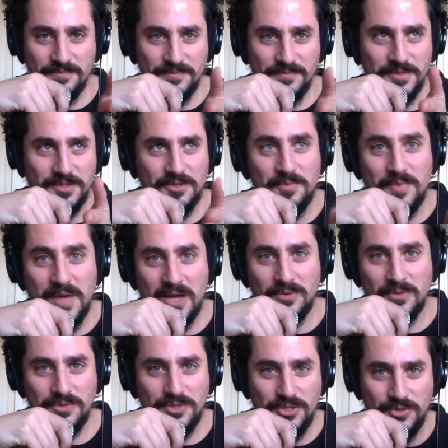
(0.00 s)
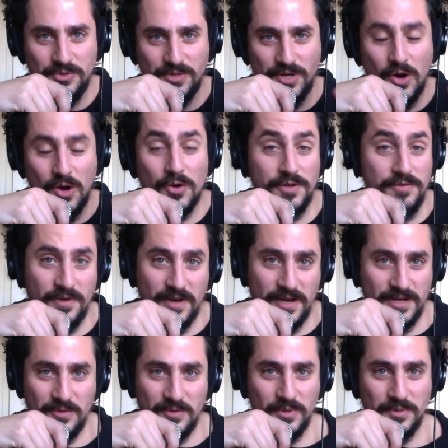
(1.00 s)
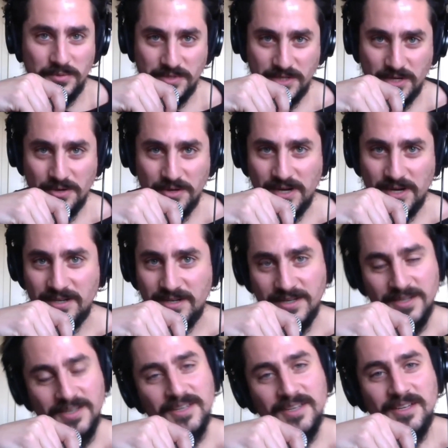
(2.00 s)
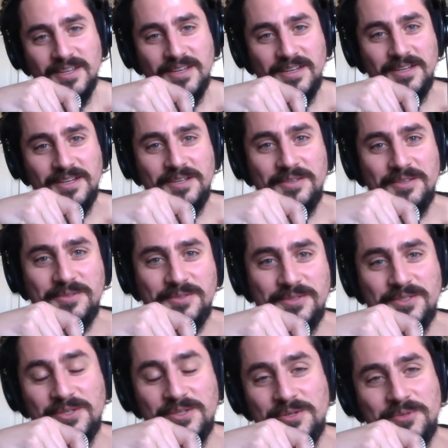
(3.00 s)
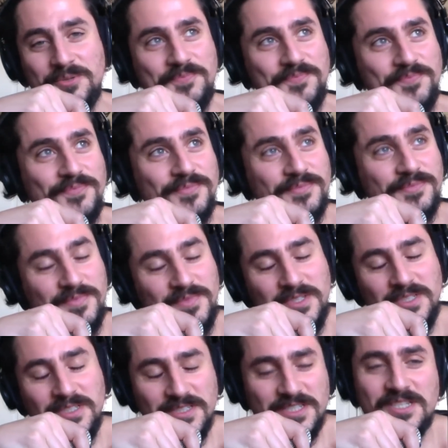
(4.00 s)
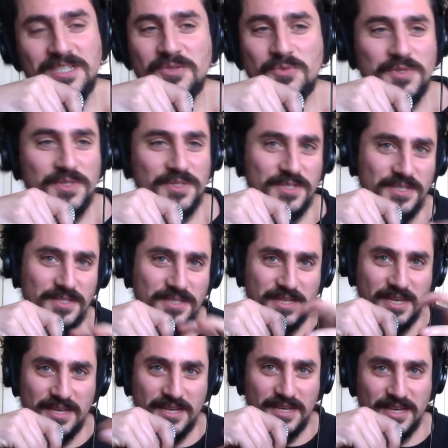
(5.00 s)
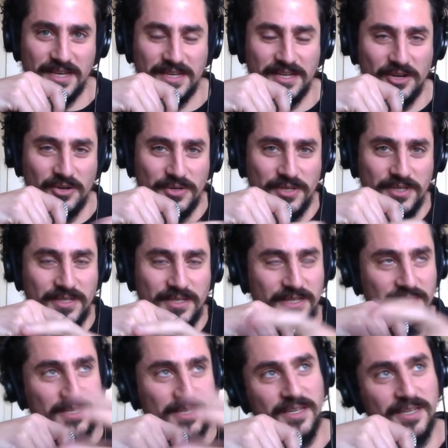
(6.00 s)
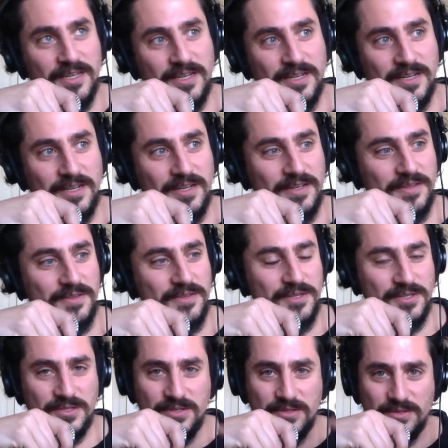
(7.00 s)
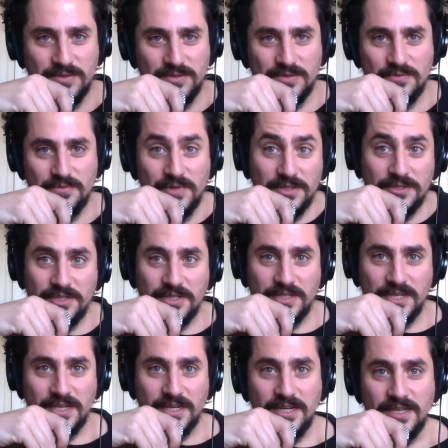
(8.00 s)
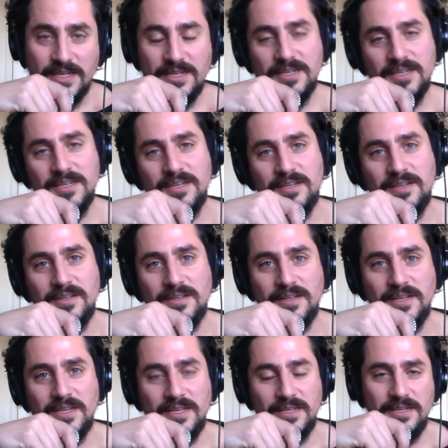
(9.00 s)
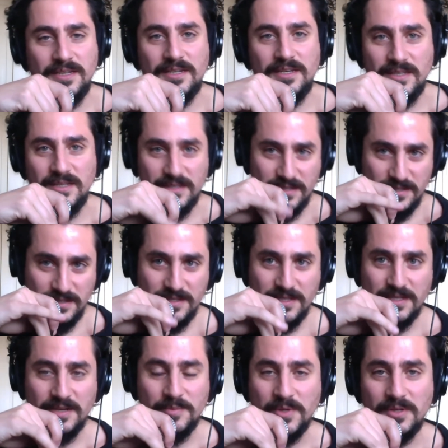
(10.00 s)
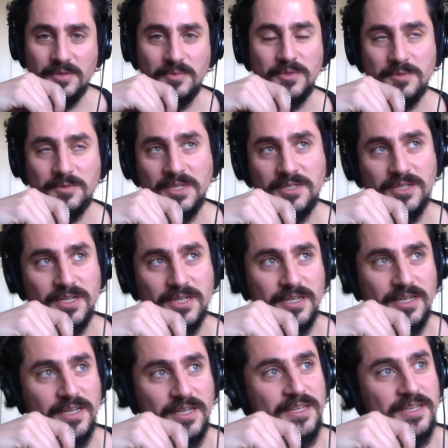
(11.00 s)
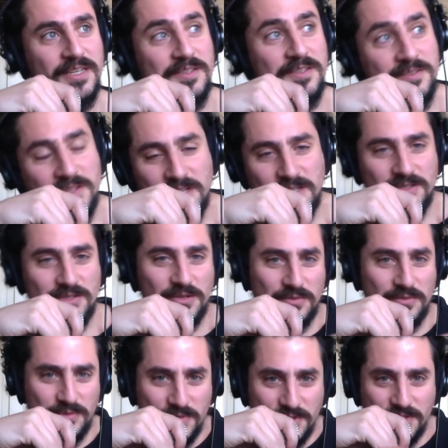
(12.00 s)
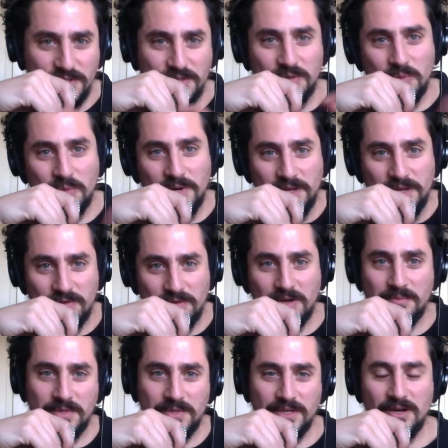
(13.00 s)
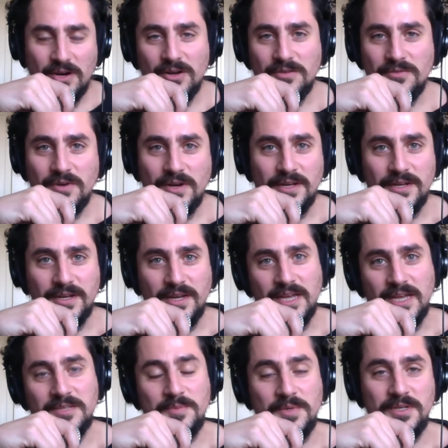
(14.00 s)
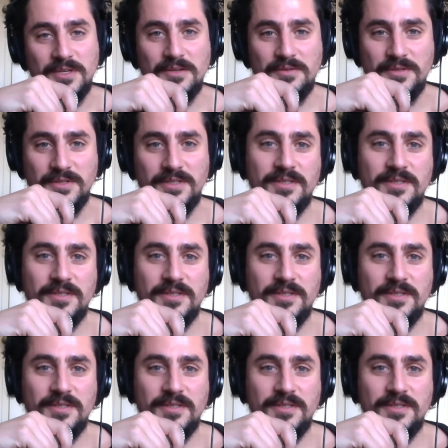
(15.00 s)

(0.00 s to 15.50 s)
sort of bound to audify what was going on. So since I included this filtering technique, like was mentioning, it sort of steer away from the audifying aspect of it.